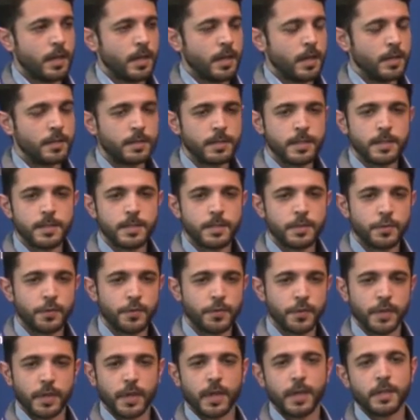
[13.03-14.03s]
It's easy to
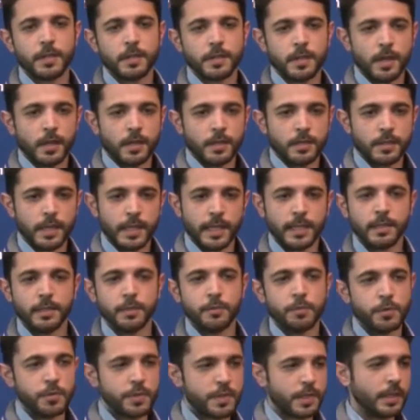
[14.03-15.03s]
forget in our
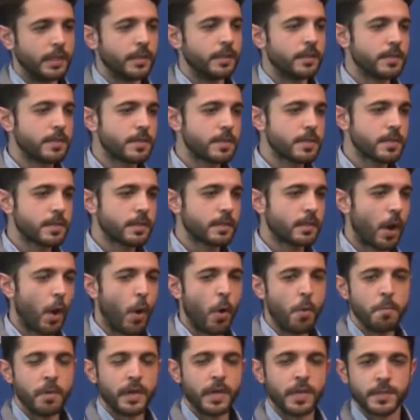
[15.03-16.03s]
daily routines
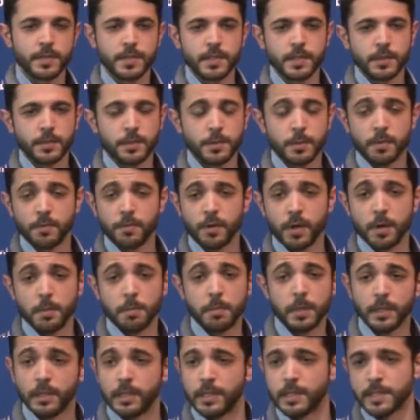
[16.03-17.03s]
how amazing some of our
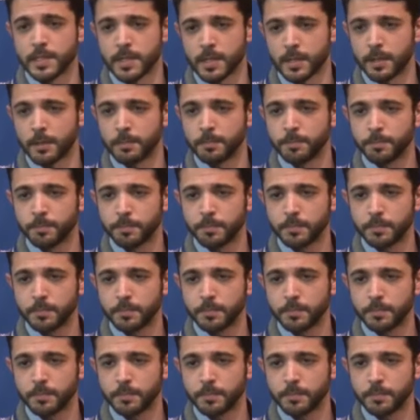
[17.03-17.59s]
abilities are.